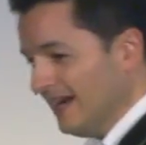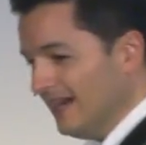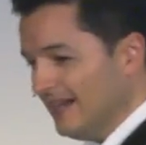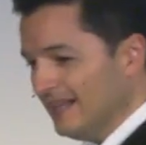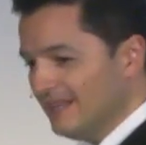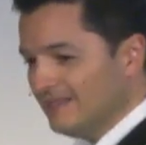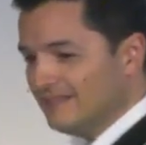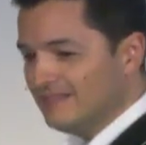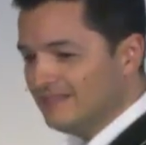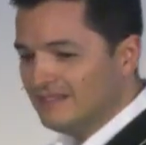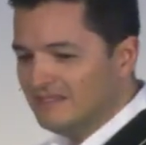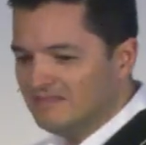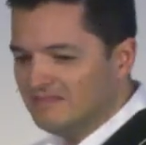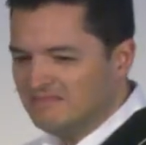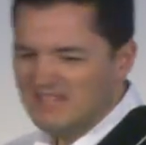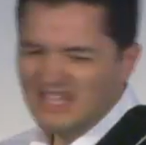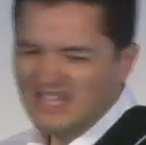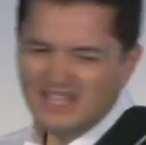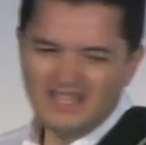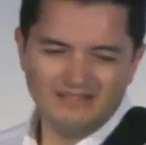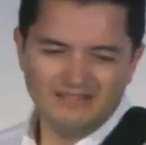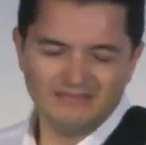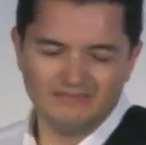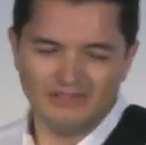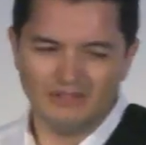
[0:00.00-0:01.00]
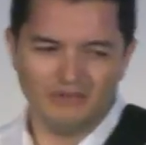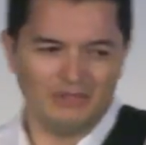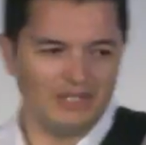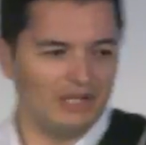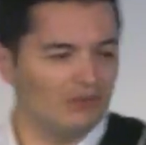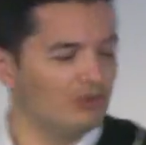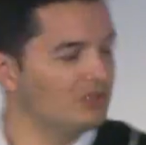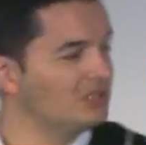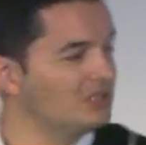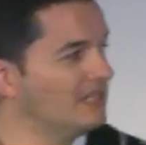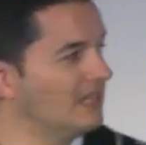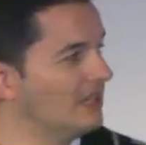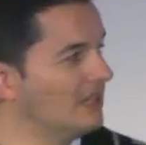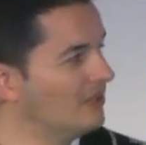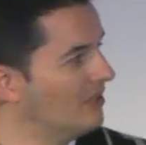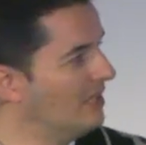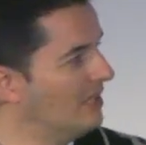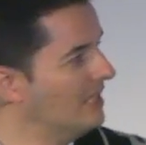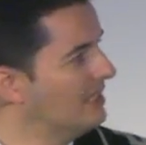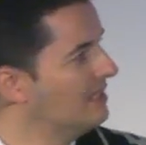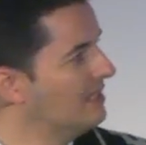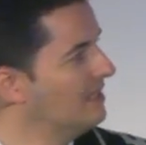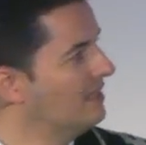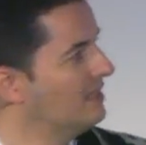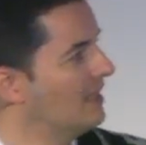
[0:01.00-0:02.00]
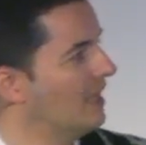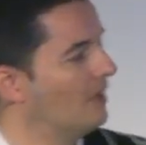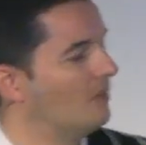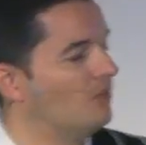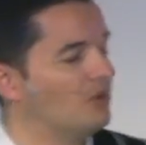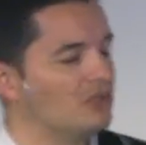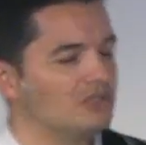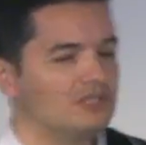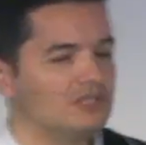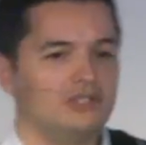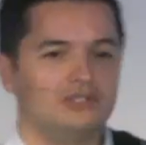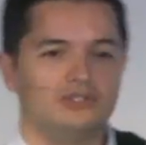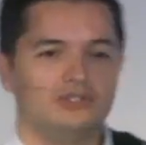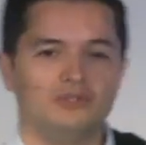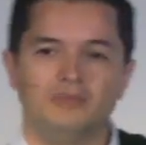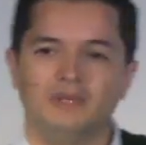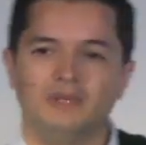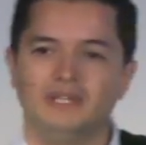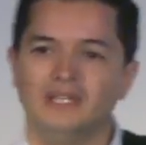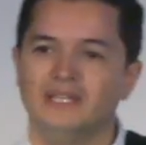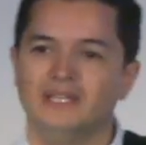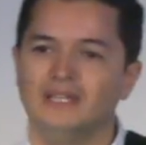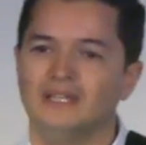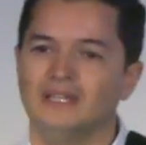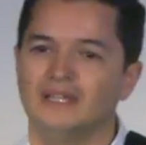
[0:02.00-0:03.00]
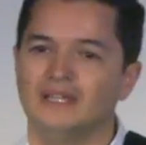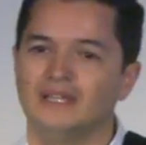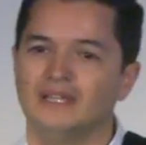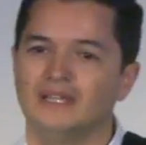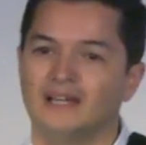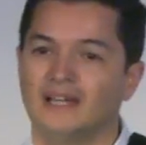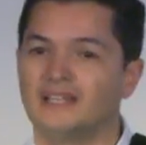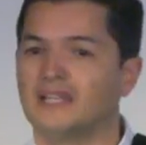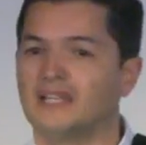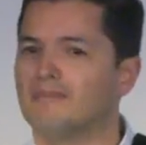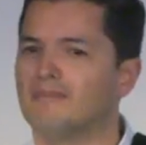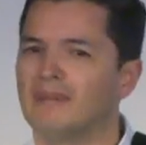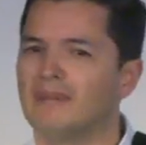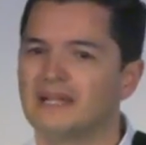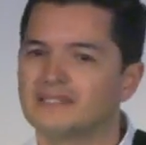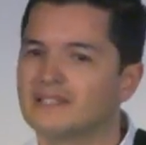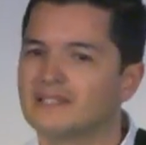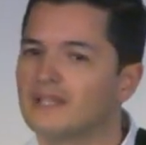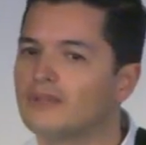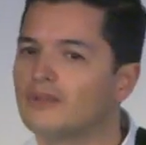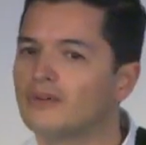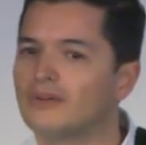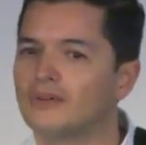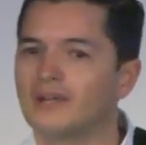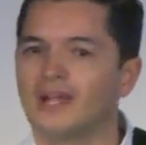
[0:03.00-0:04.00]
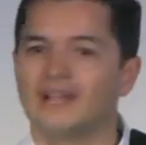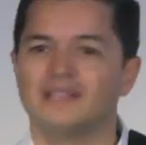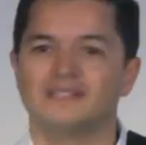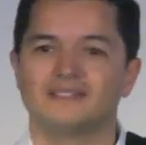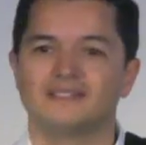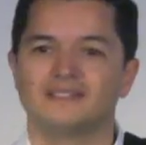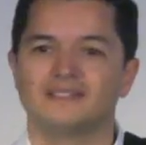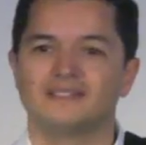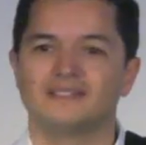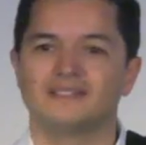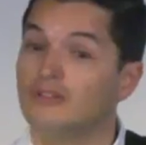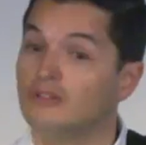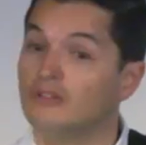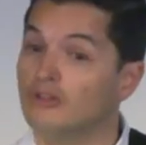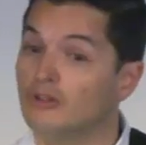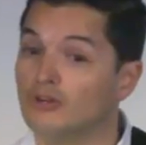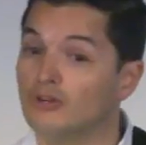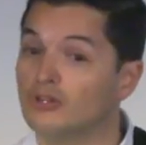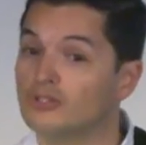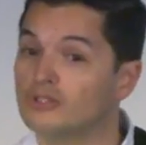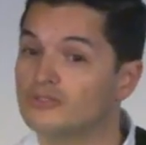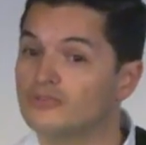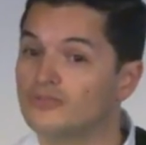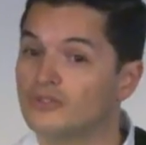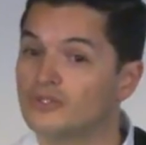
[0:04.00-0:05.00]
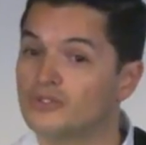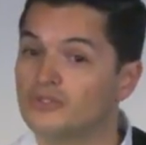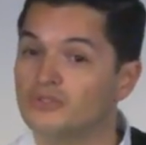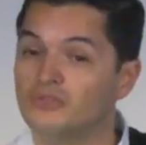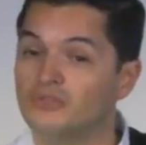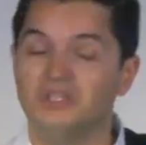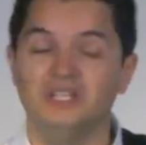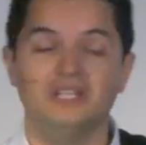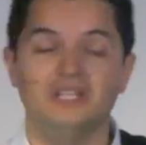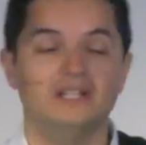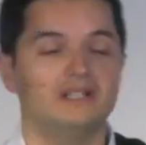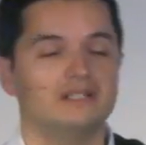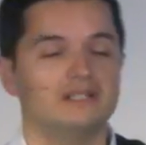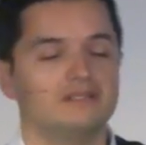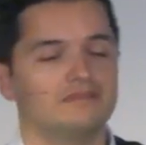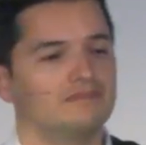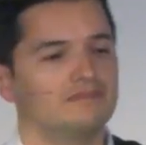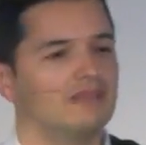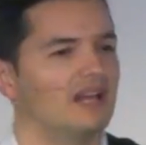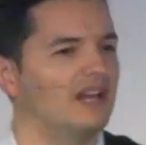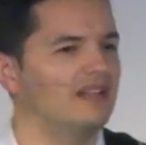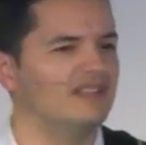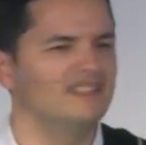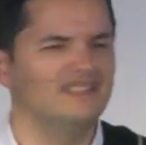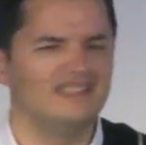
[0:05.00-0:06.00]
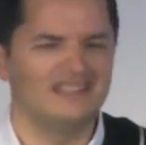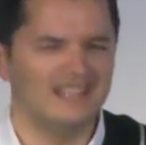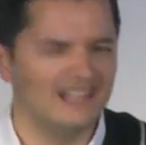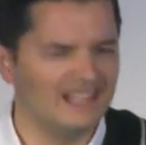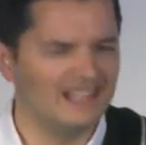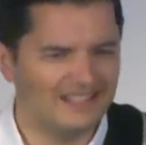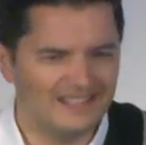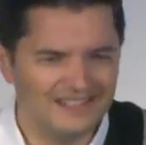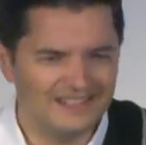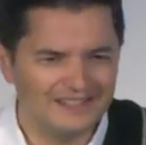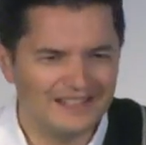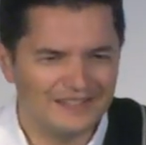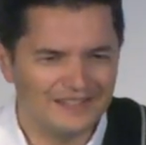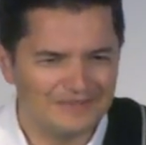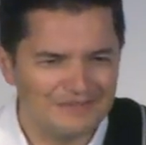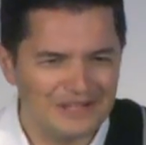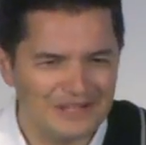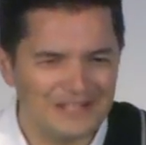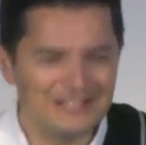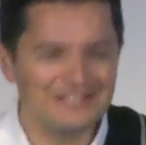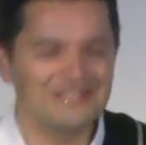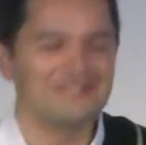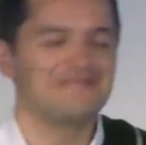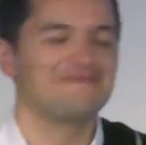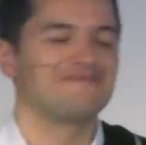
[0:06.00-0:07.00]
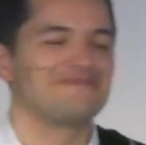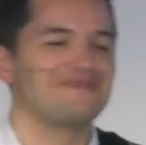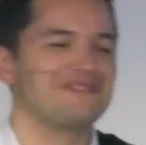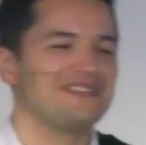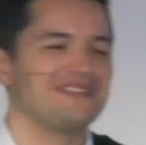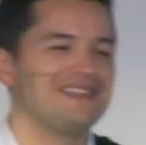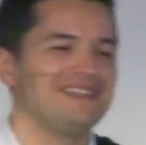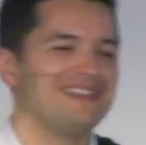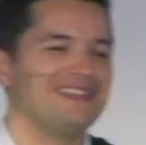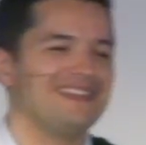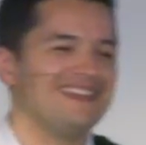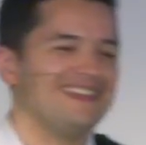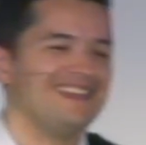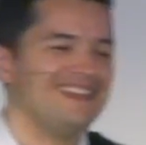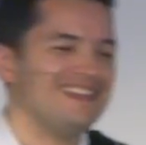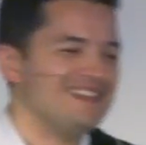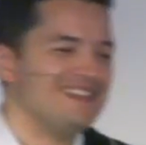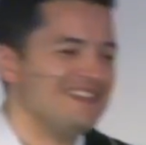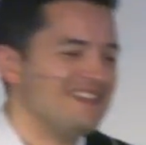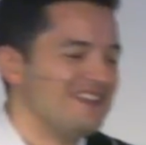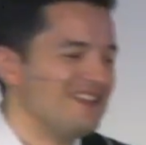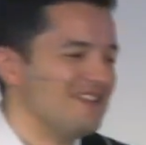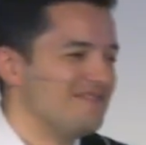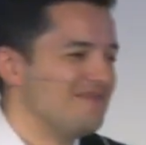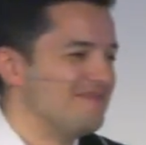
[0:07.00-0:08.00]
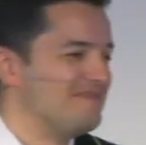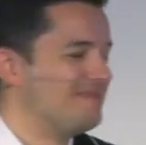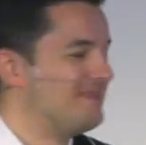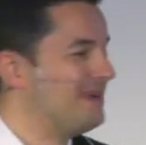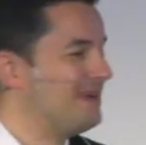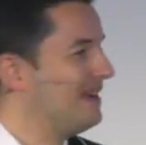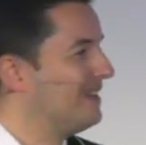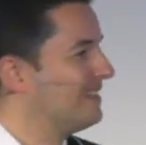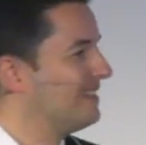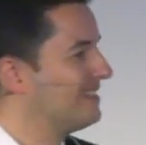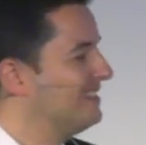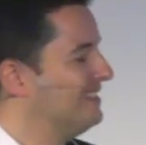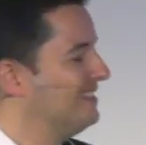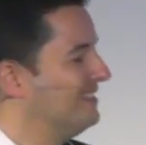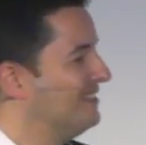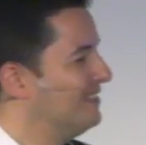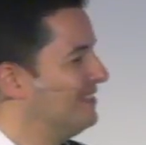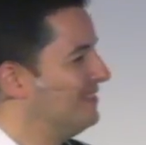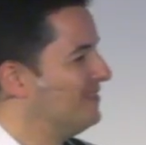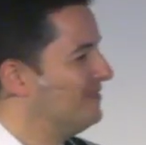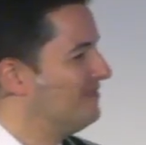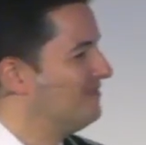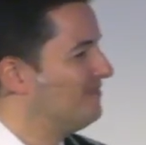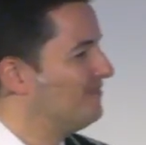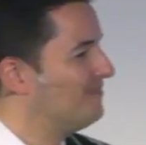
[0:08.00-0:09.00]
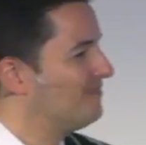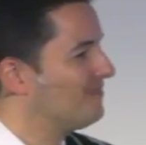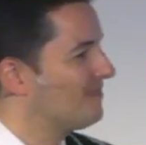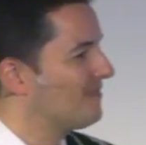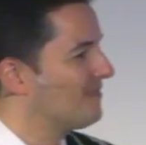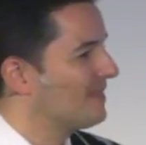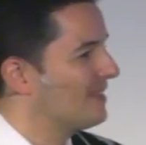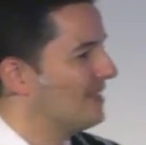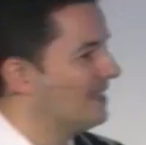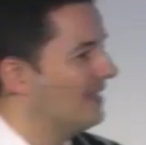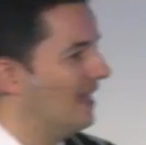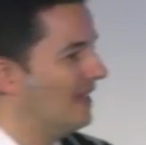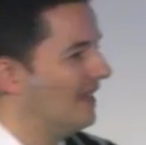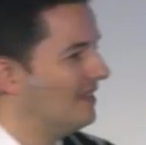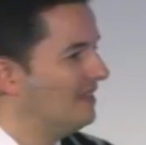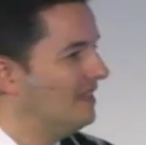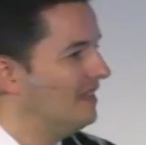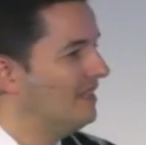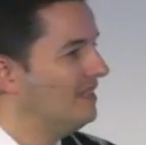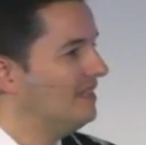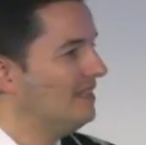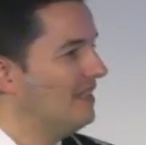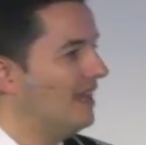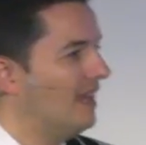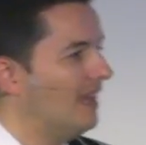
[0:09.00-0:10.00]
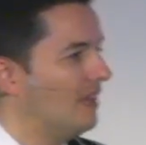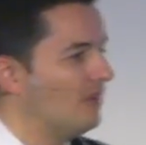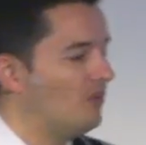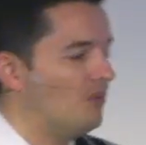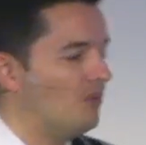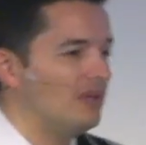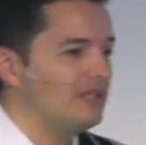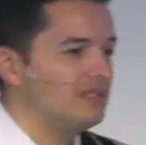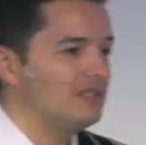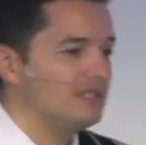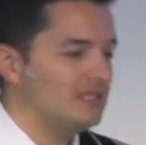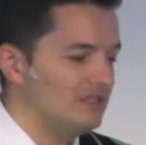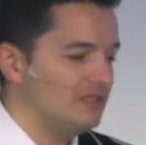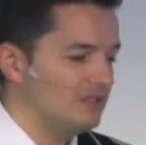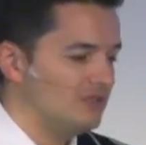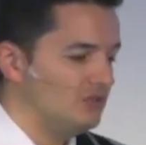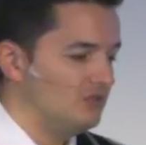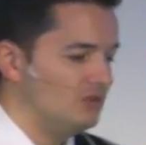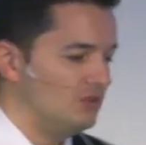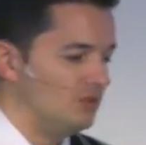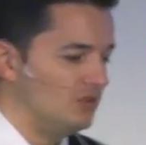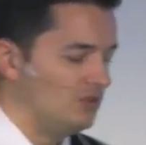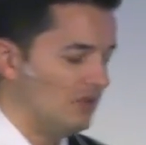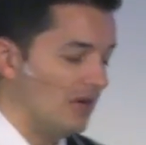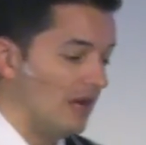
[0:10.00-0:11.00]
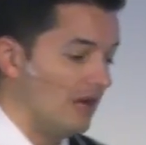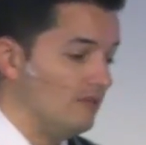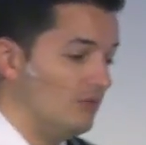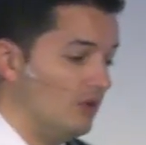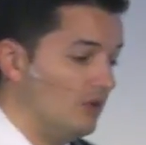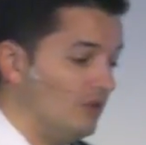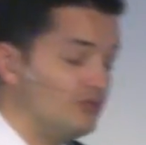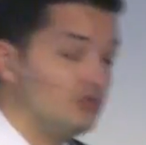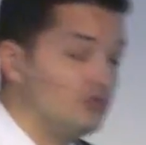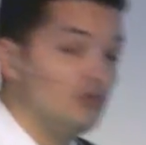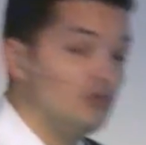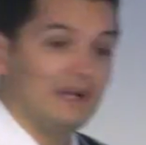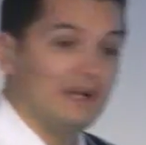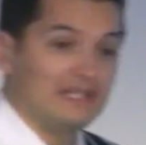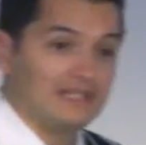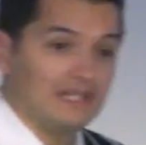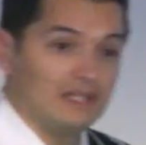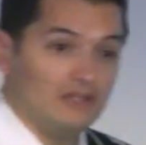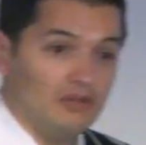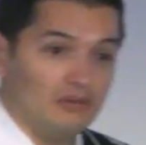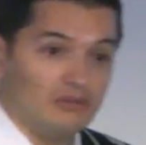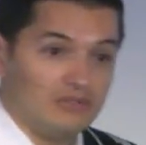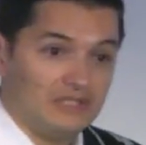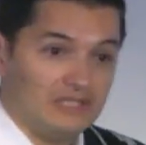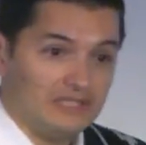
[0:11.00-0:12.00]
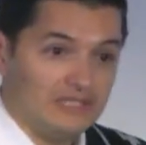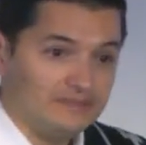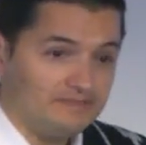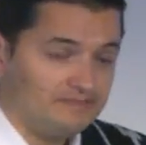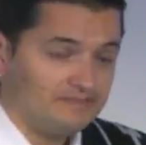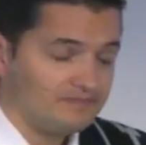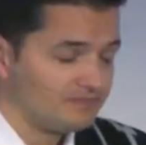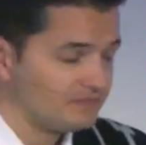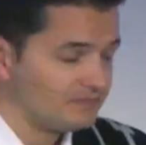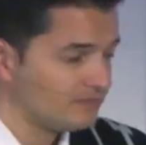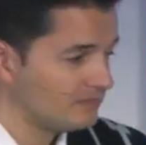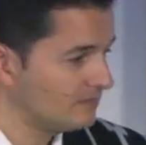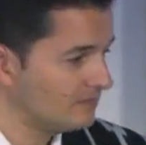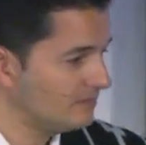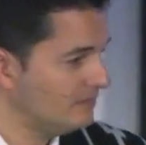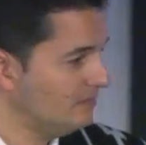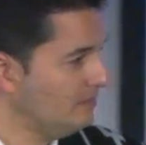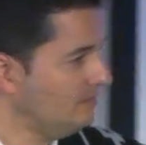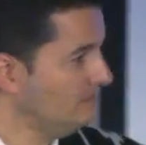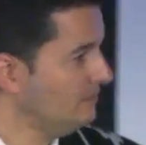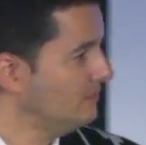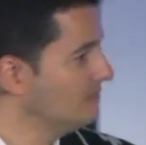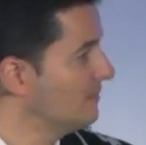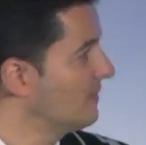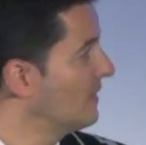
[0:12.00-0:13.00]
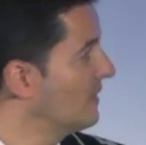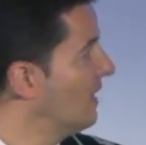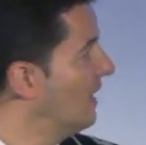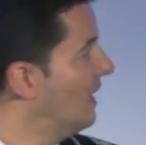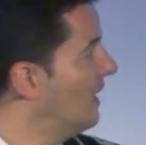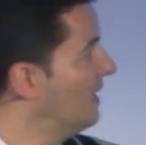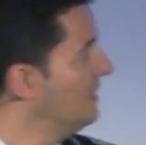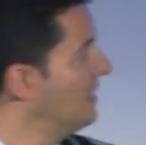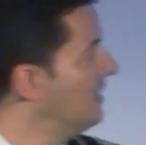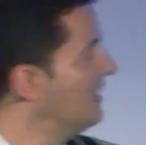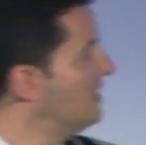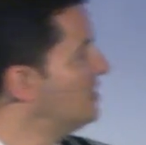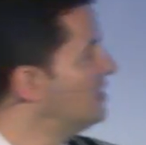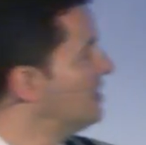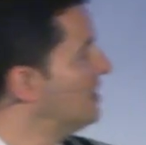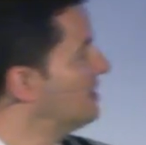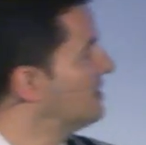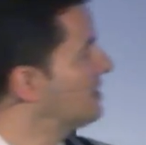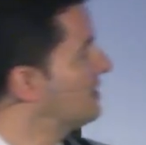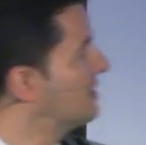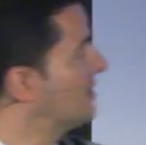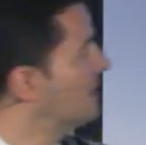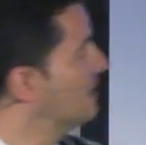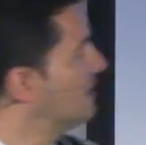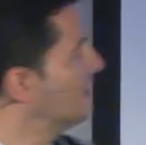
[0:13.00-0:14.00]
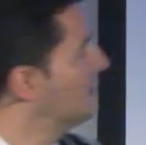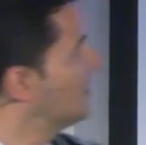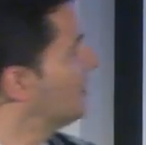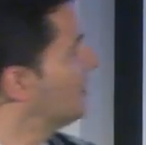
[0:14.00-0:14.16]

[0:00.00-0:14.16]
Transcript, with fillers: And then, when I was an adolescent, I wanted to be uh, an ambassador. I studied laws for two years. I didn't like it that much. But um, and then I went to I moved to Patagonia, and I just